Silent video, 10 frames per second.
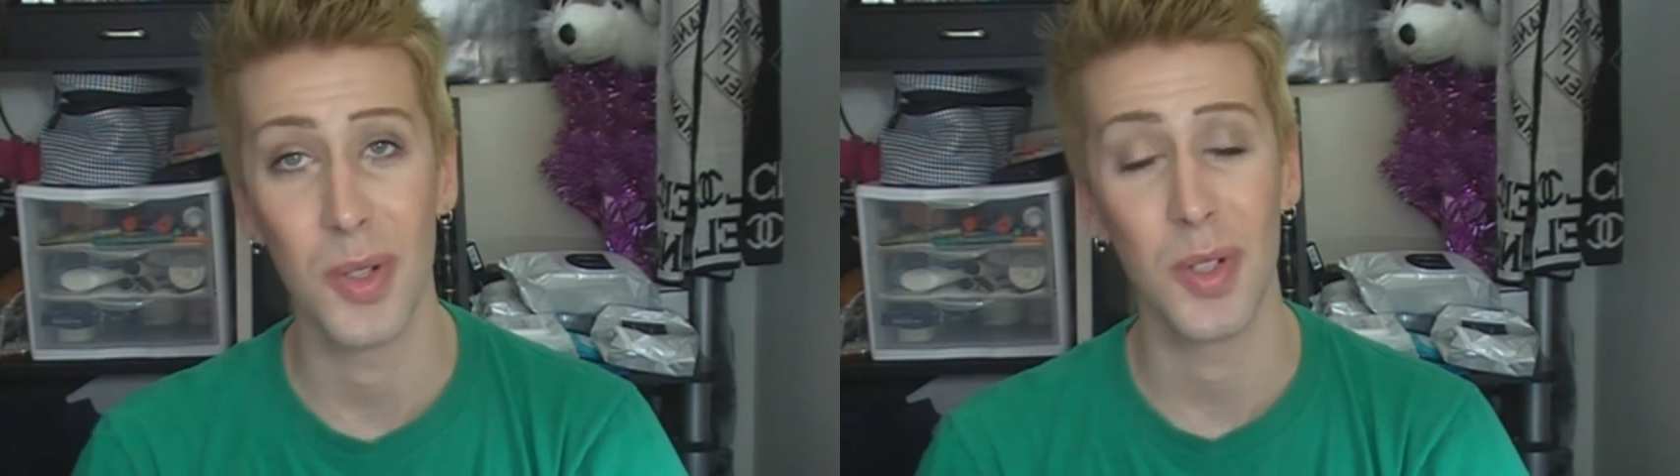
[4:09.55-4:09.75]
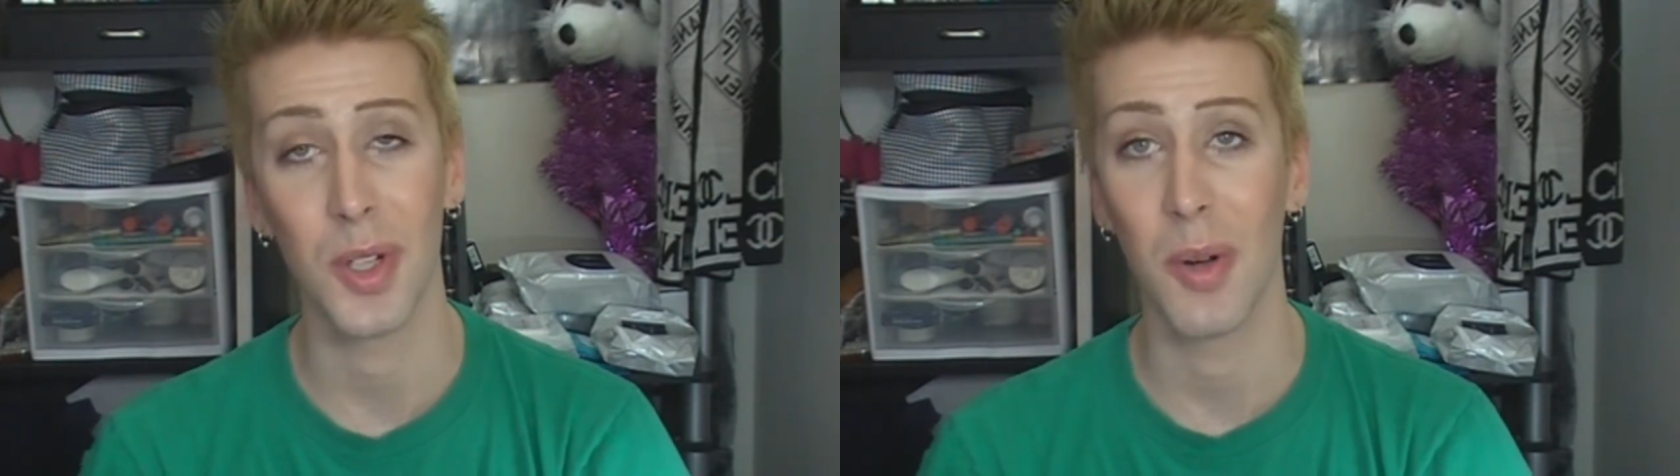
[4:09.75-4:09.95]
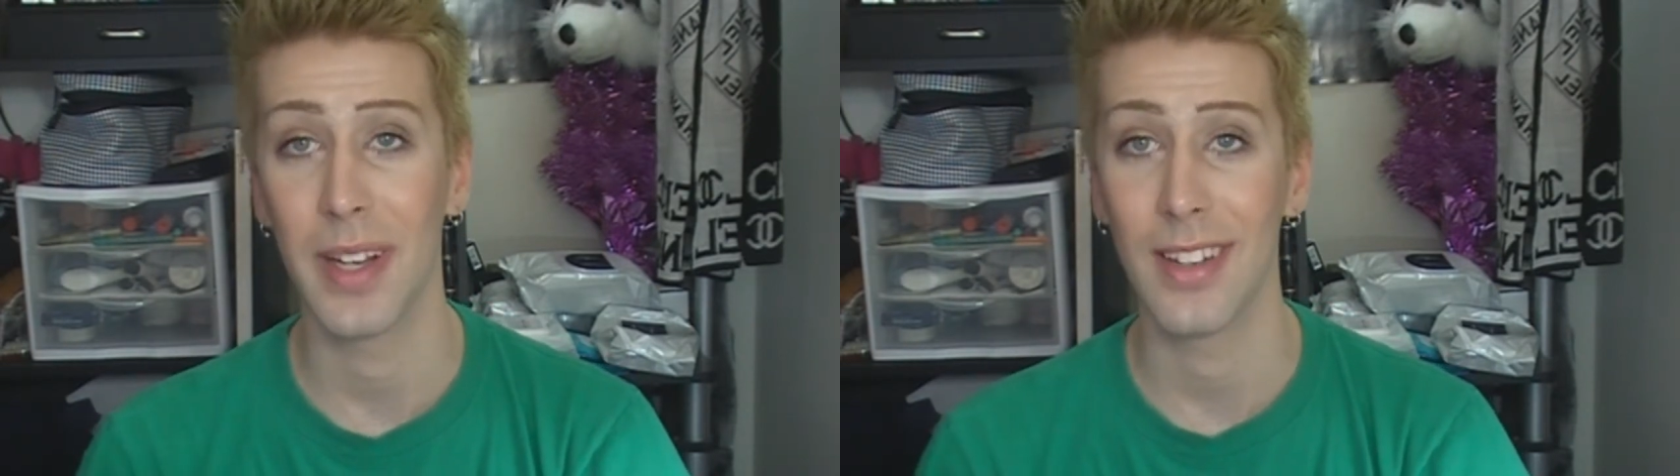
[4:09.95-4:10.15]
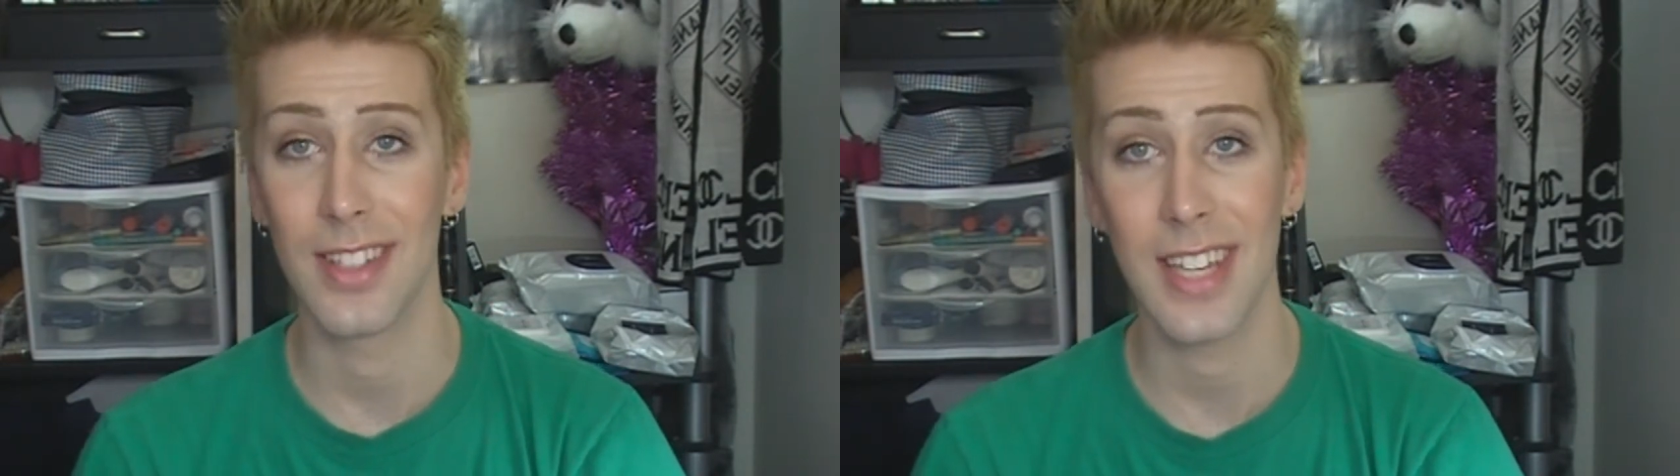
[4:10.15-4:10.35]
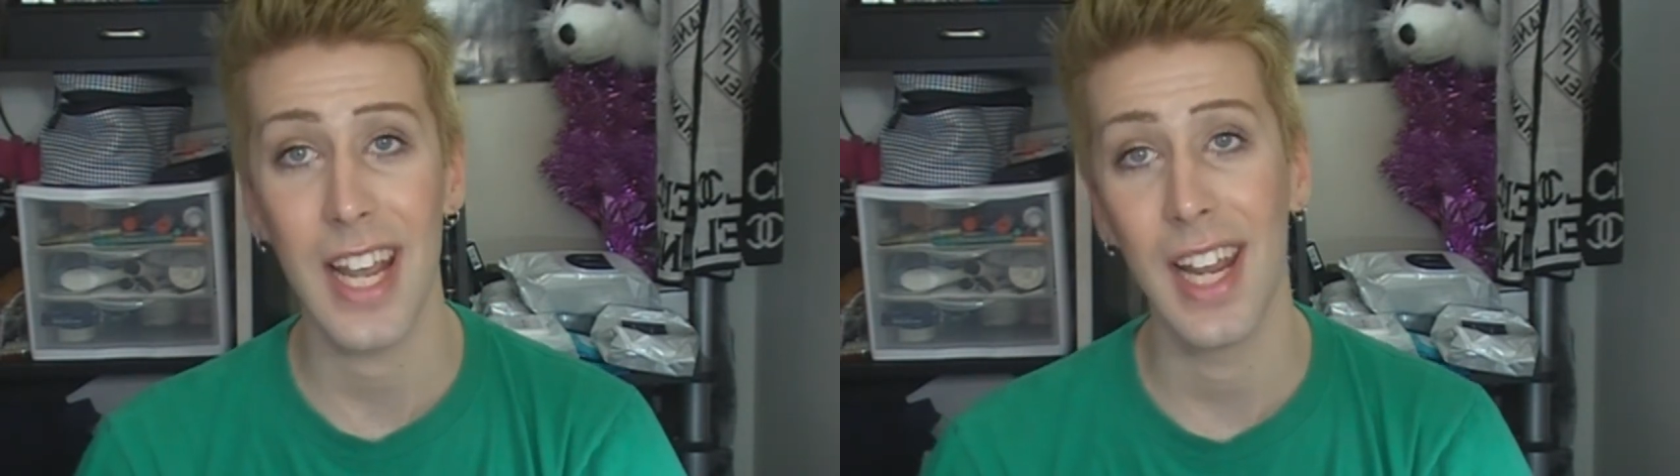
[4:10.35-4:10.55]
you're going on
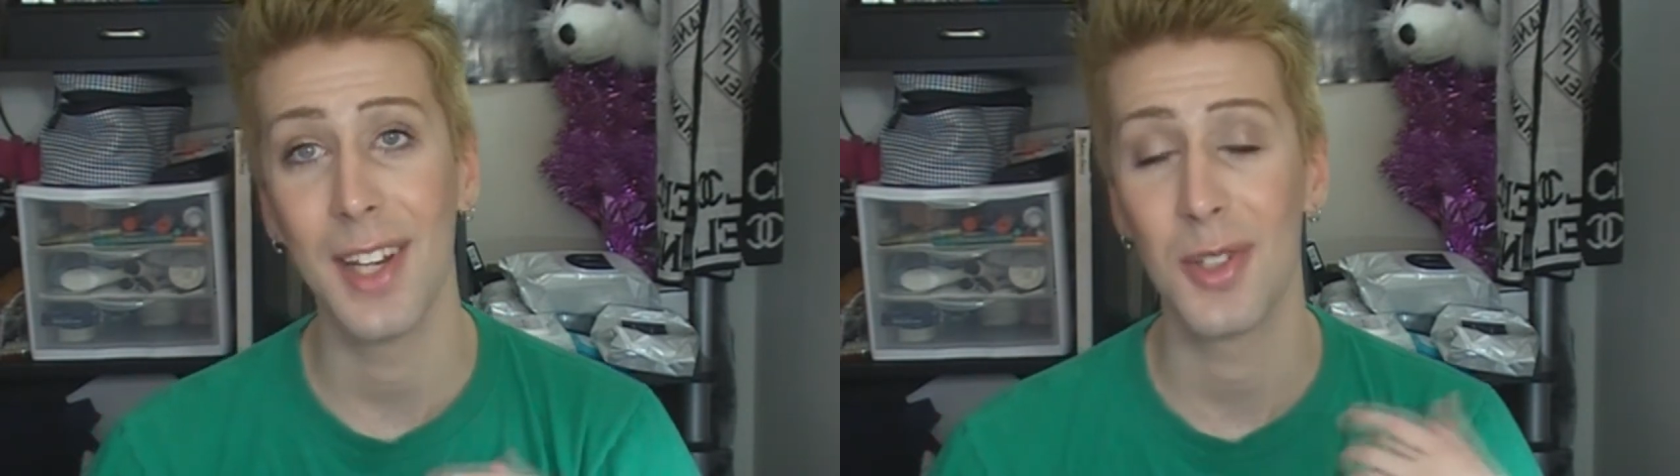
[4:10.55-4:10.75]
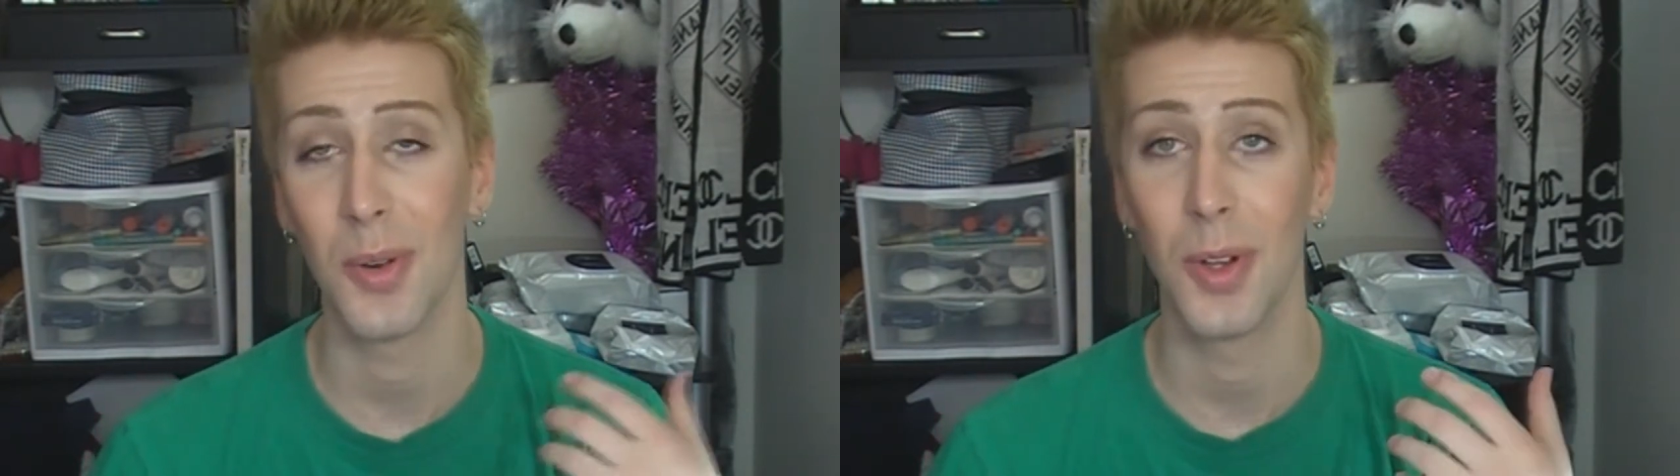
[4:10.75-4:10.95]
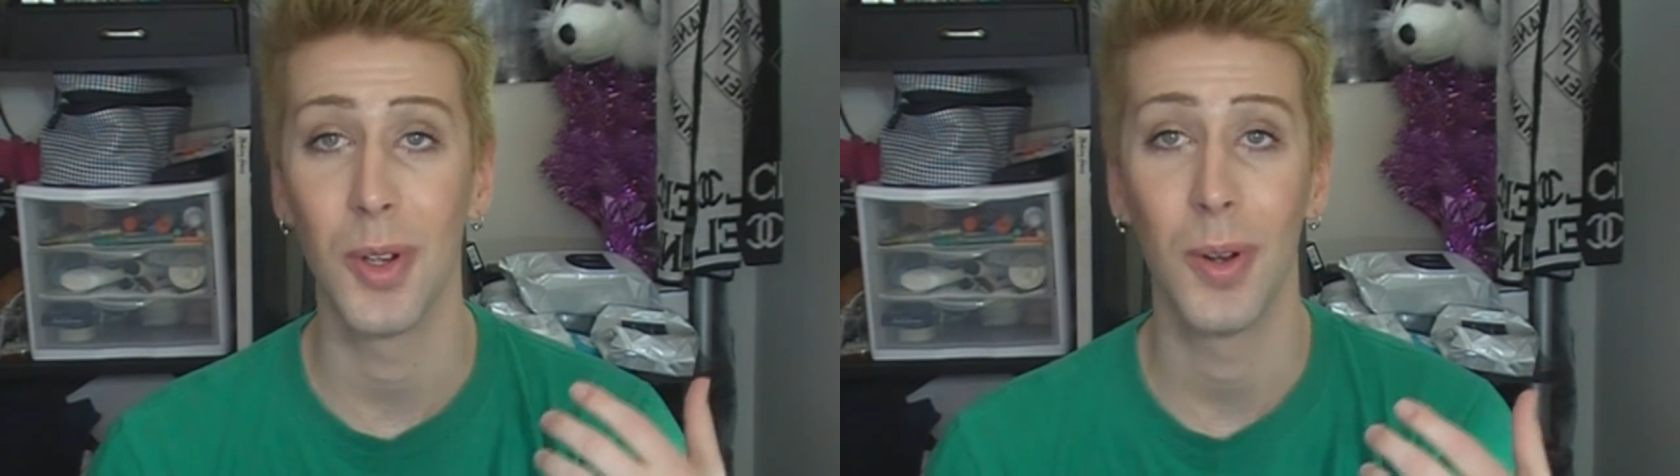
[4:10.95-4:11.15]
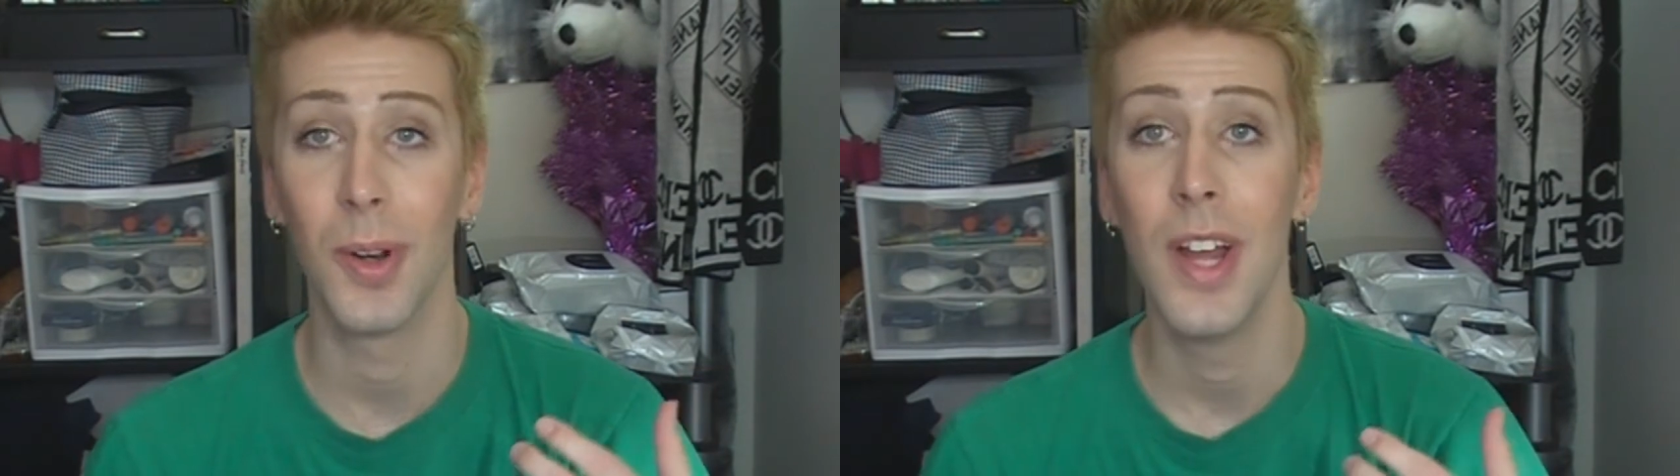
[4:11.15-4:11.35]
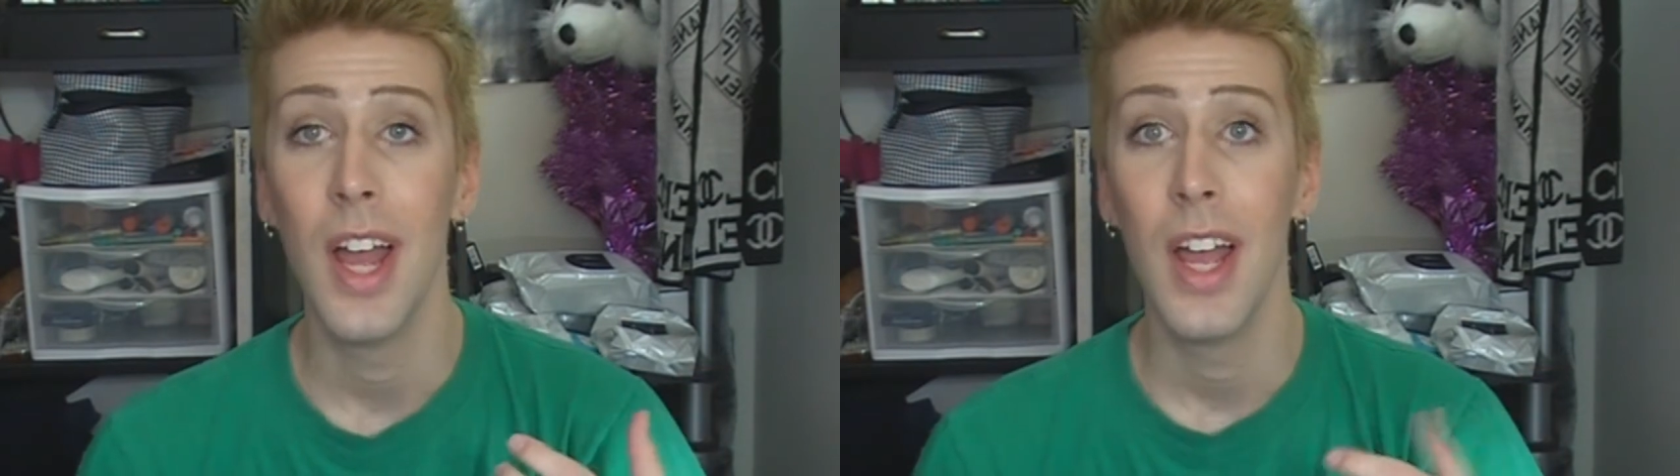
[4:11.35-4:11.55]
stage or you